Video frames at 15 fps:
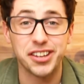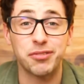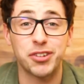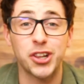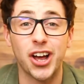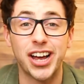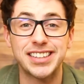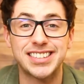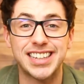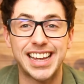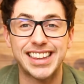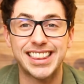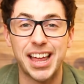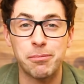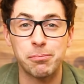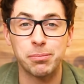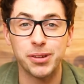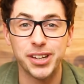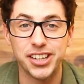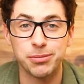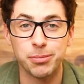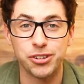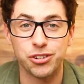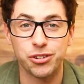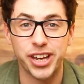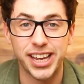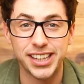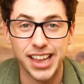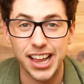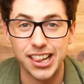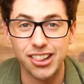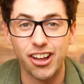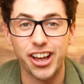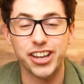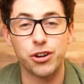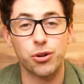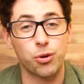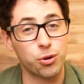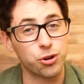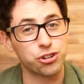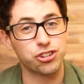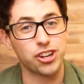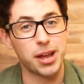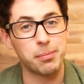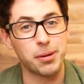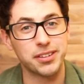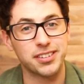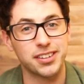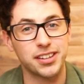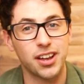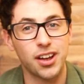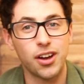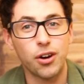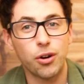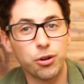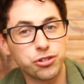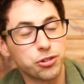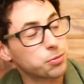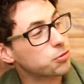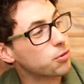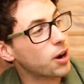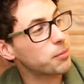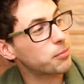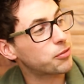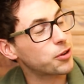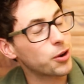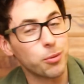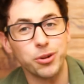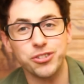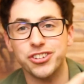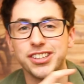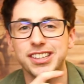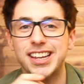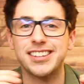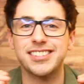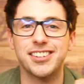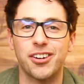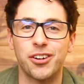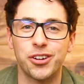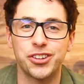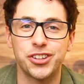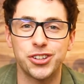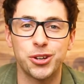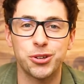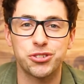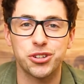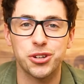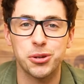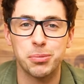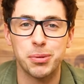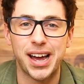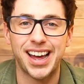If you liked it, then please make sure you hit that like or share button, or subscribe if you're watching this on YouTube.